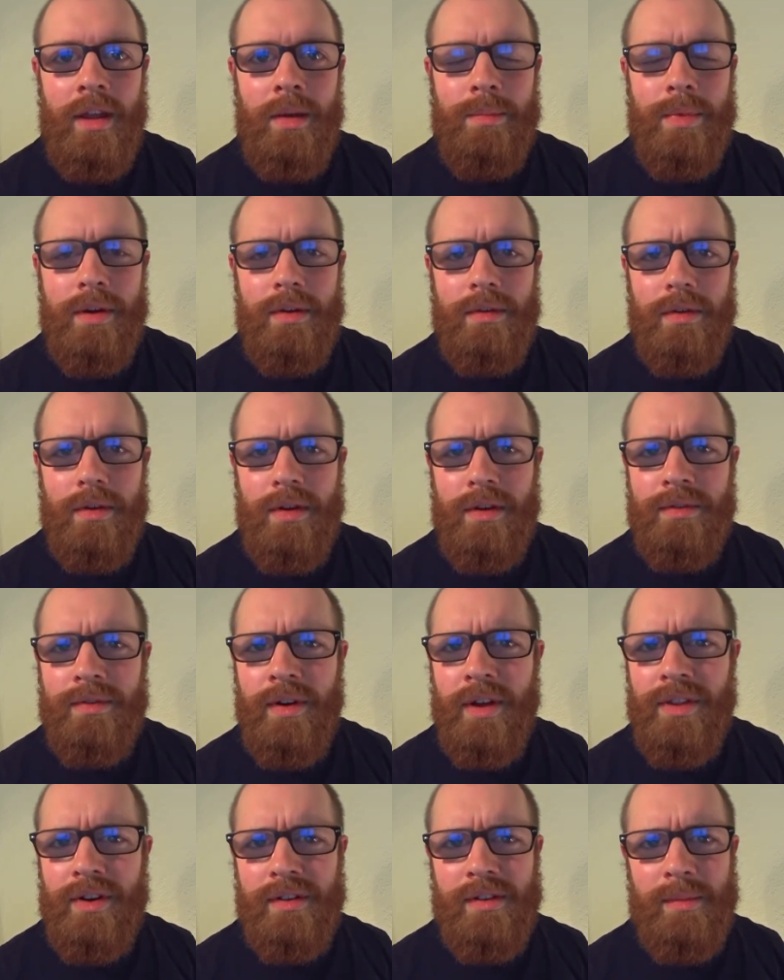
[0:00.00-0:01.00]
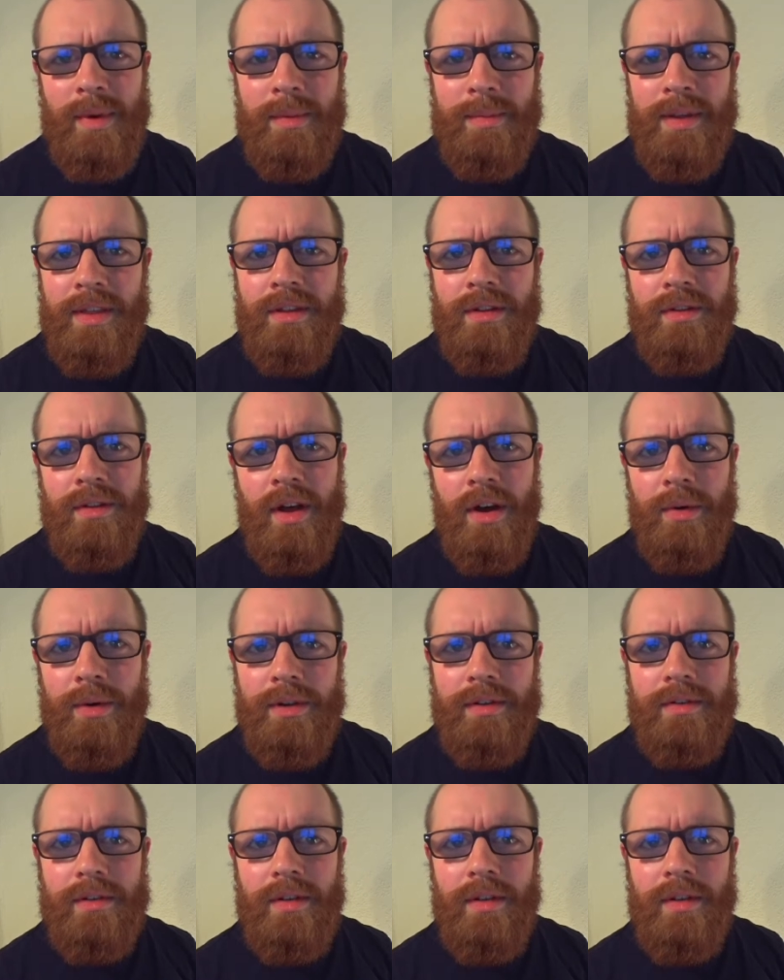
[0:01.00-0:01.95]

But for others, it might be the lowest